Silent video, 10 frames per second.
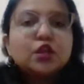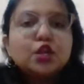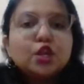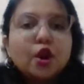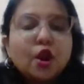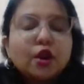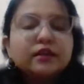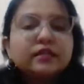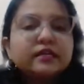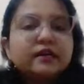
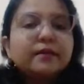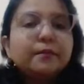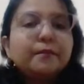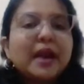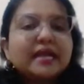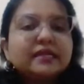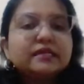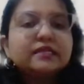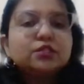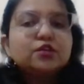long term
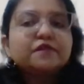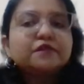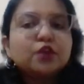patterns of